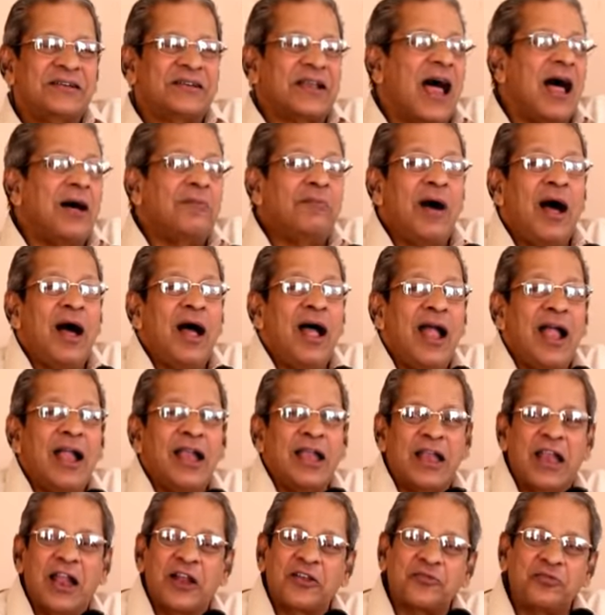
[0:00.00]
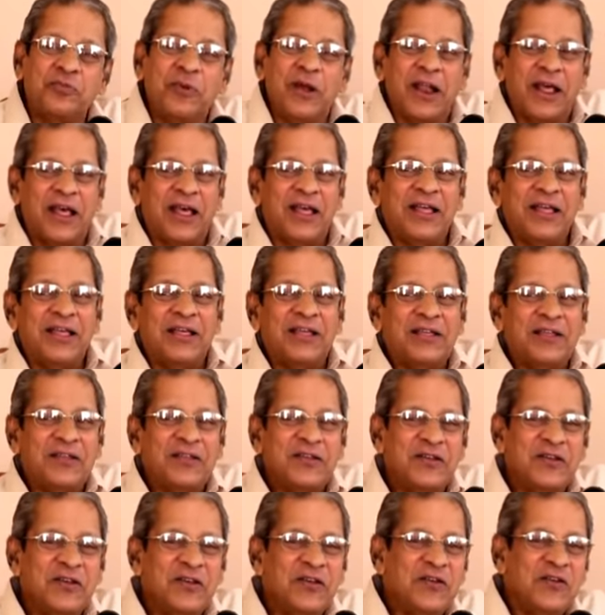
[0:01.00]
Rama and Lakshmana
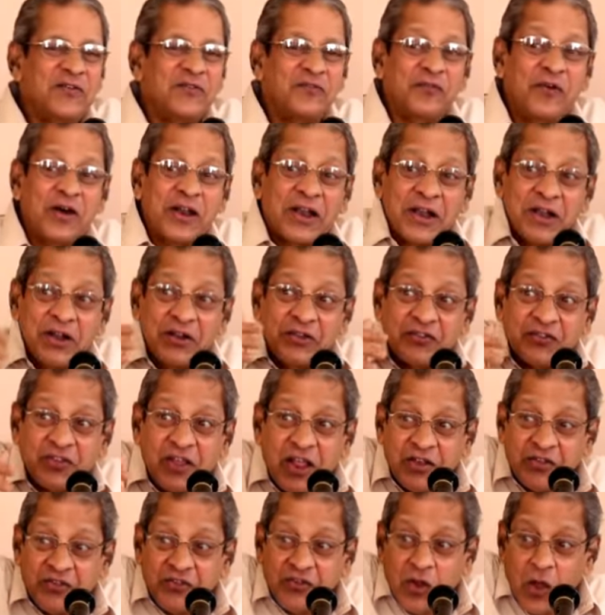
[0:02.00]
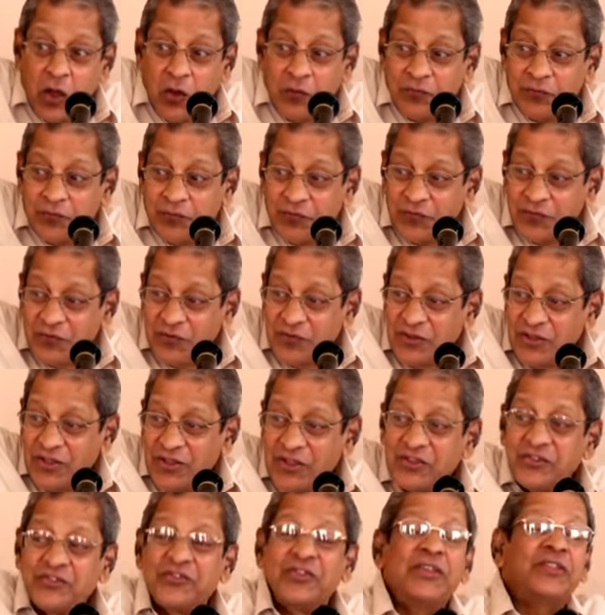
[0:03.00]
were in search of
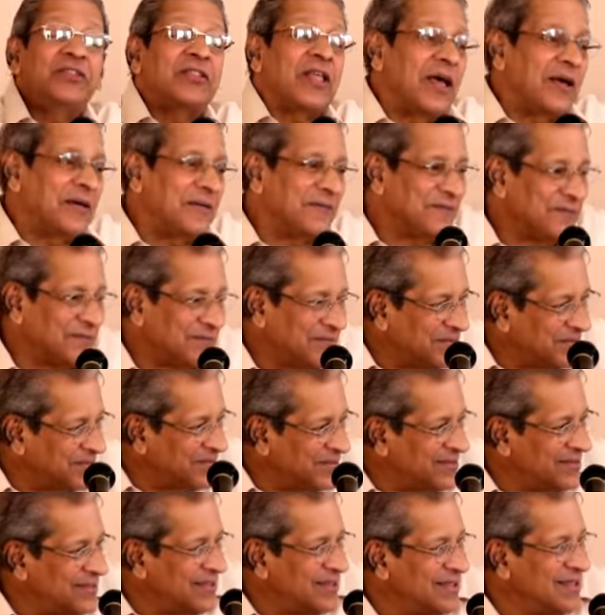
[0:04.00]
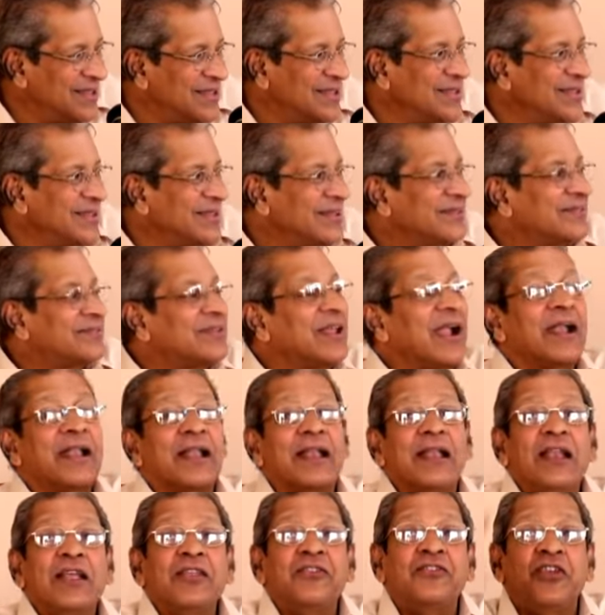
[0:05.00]
Sita.
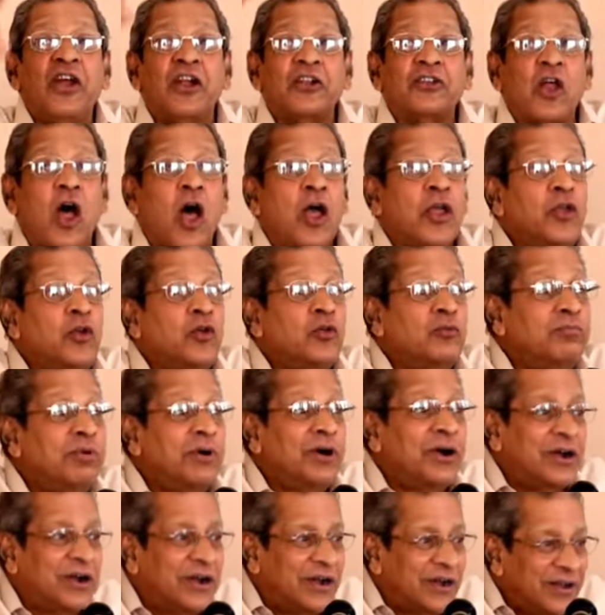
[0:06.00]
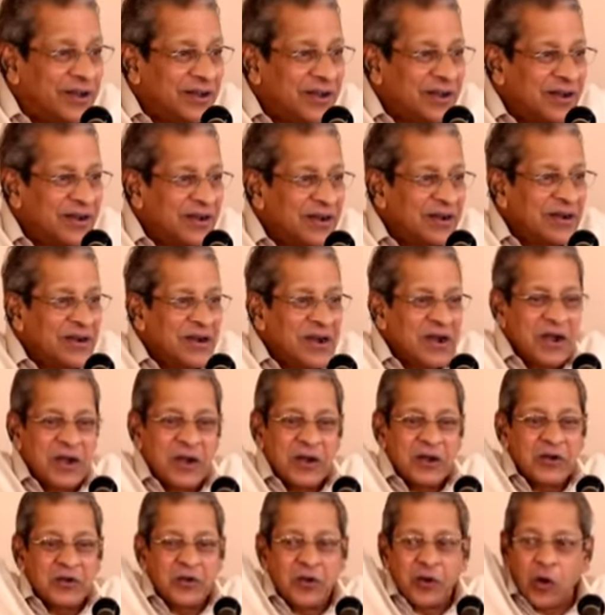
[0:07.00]
Suddenly Jatayu bird
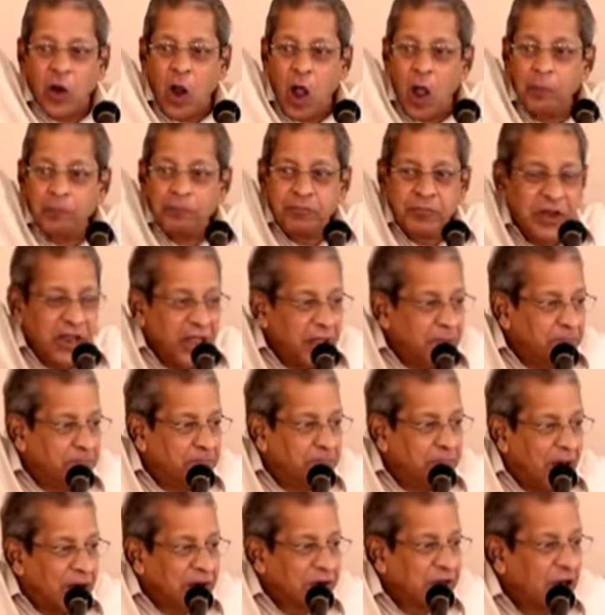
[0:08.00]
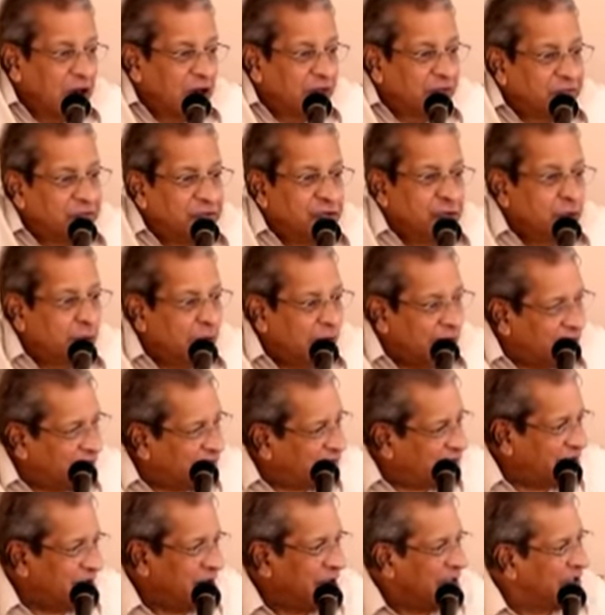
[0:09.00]
dropped a bundle of
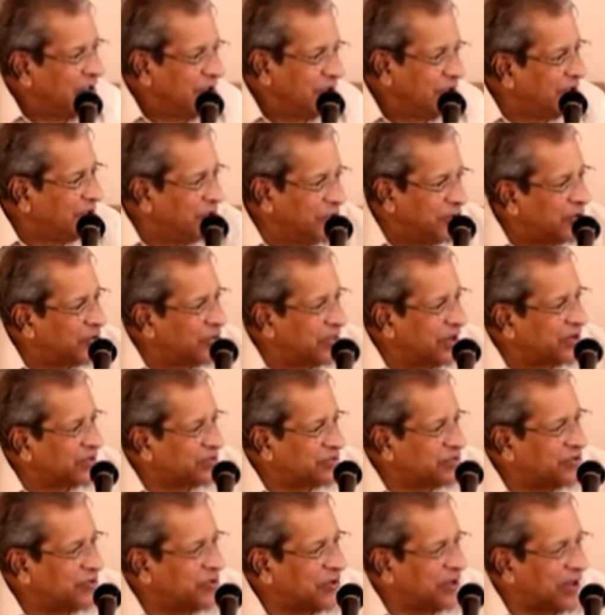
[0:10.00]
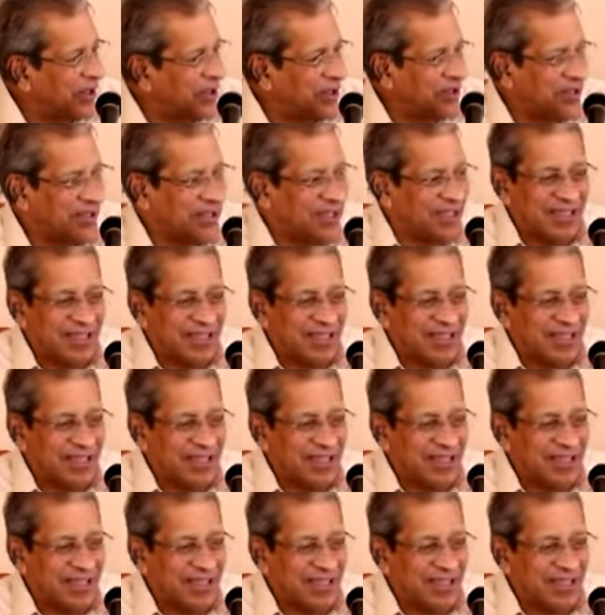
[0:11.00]
jewels. You know that story.